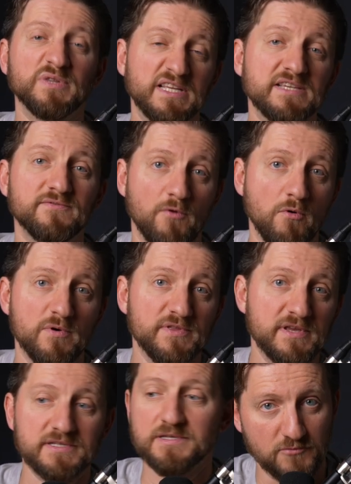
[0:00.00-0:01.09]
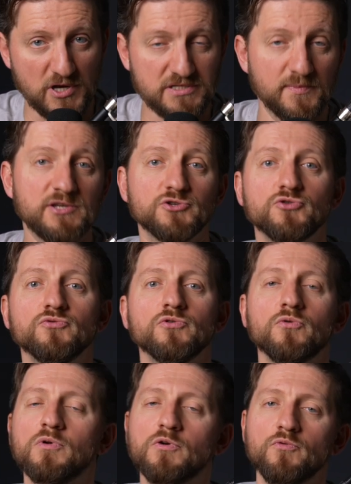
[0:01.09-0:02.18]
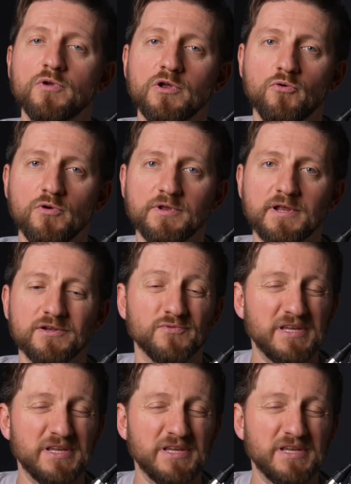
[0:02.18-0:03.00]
Please forward this resume to your recruiting coordinator.